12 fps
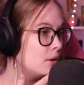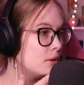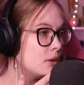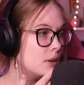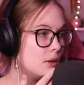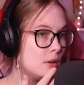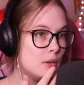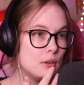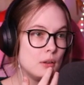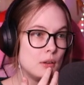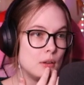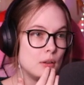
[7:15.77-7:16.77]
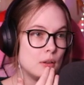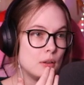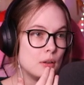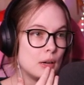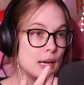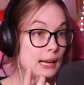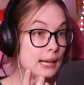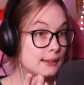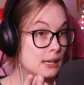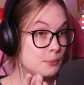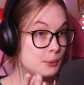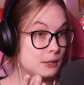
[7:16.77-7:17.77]
I like
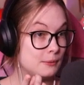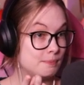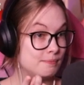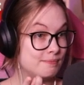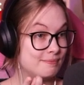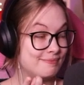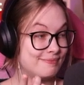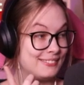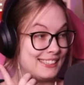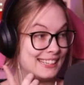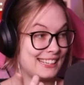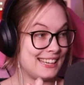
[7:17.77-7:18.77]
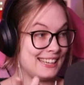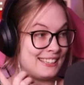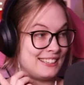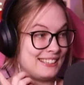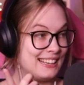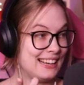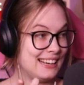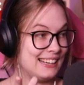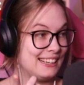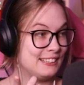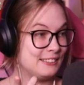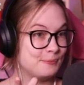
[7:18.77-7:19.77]
that one. And I cannot
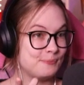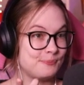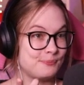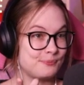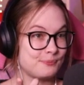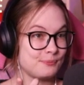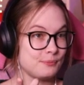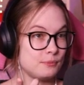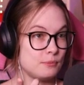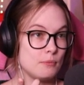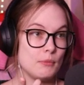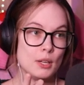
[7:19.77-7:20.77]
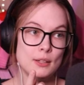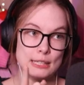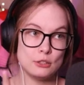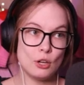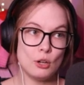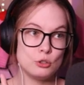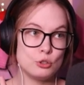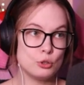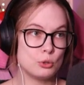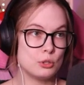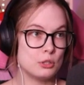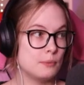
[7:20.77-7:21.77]
lie. That's also
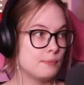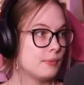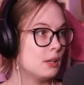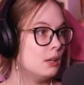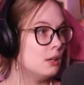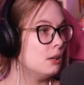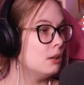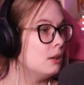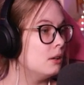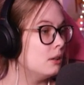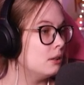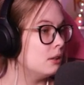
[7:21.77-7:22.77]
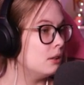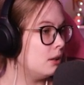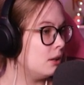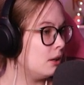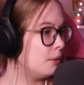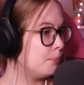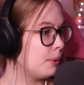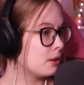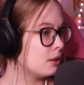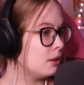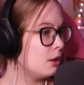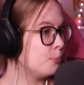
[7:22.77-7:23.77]
good.
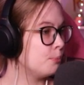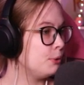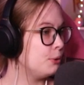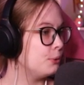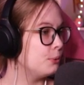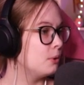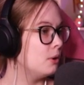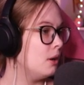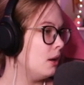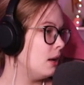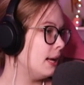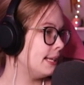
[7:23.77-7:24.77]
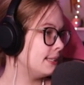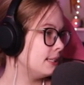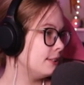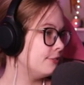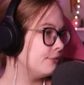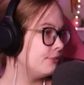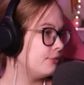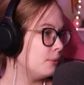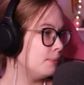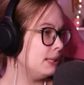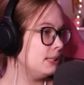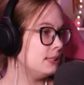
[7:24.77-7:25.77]
Bartholomew has
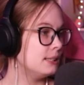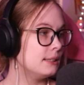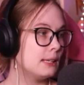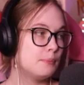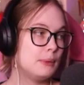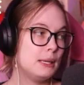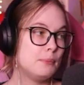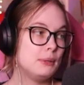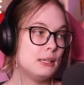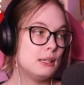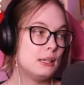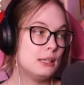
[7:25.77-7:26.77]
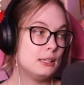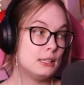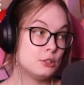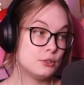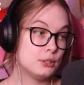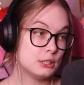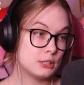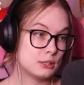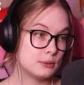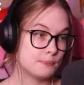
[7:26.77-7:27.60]
information that may be in interest.